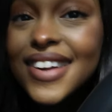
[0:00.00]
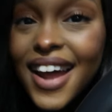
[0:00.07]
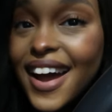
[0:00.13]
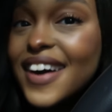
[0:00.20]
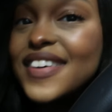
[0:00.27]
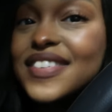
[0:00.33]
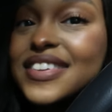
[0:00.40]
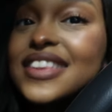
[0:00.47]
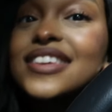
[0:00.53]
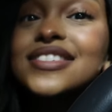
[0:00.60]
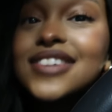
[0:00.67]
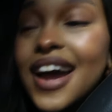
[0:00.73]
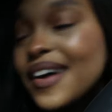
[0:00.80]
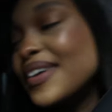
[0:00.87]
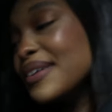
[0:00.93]
now in the
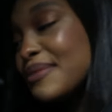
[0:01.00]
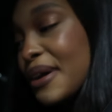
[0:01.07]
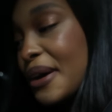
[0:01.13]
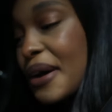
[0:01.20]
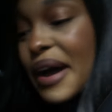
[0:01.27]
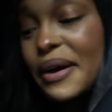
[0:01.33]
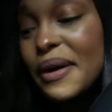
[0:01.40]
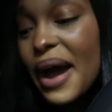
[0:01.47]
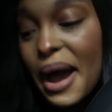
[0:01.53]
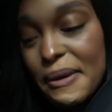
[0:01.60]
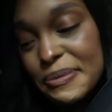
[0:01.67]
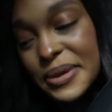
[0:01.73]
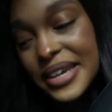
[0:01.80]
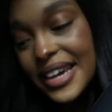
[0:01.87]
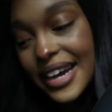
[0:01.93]
shower about how
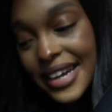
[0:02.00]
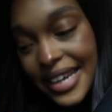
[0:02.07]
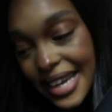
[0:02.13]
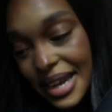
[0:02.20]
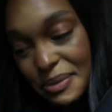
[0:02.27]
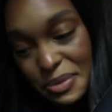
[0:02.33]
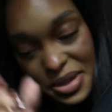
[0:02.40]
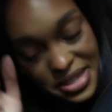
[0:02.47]
happy I am,